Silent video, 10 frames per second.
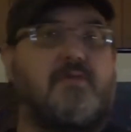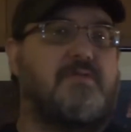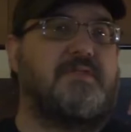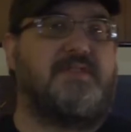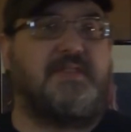
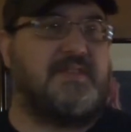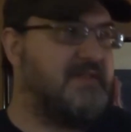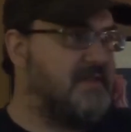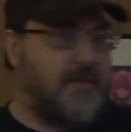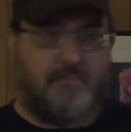or is it
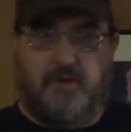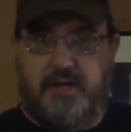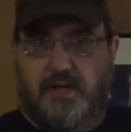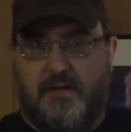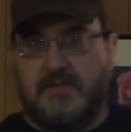someone
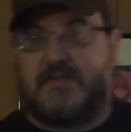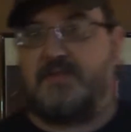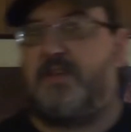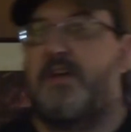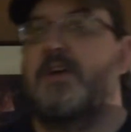
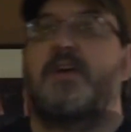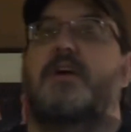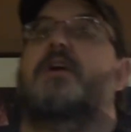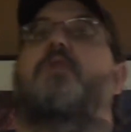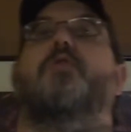else?
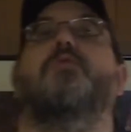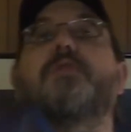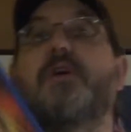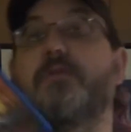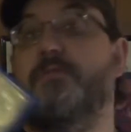Who
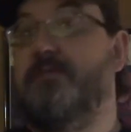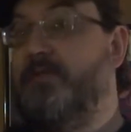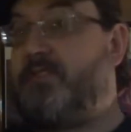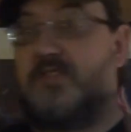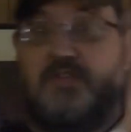
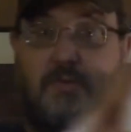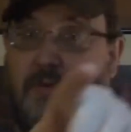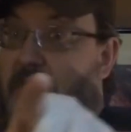knows? You'll